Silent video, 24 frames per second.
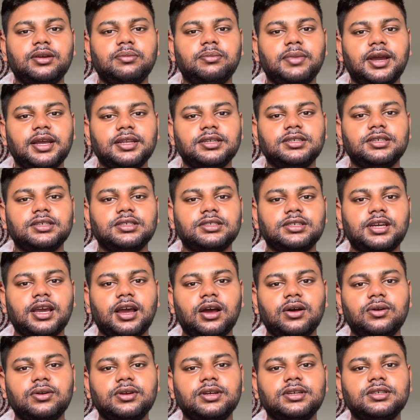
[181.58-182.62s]
your maintenance
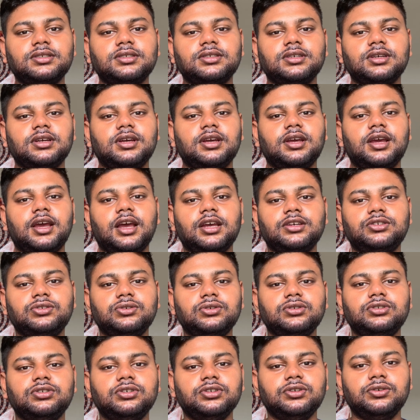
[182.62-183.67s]
calories. As
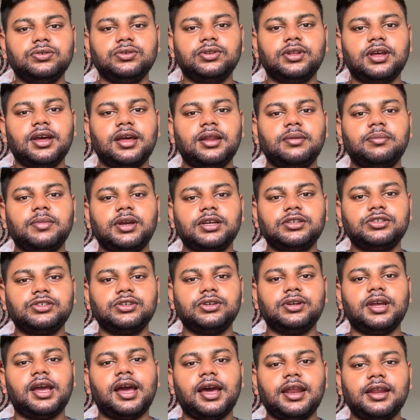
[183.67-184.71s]
soon as you do that, make sure
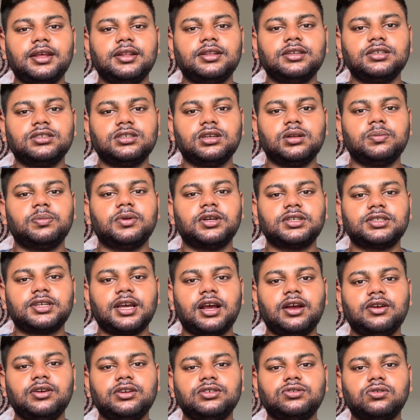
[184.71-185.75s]
you add in the surplus
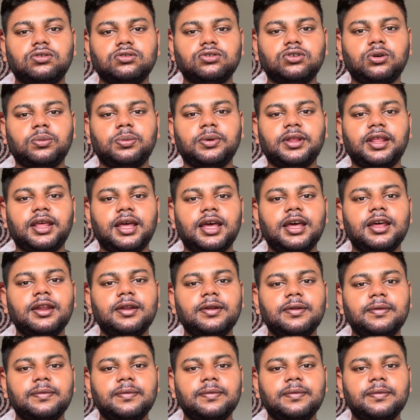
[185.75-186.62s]
calories on top of that.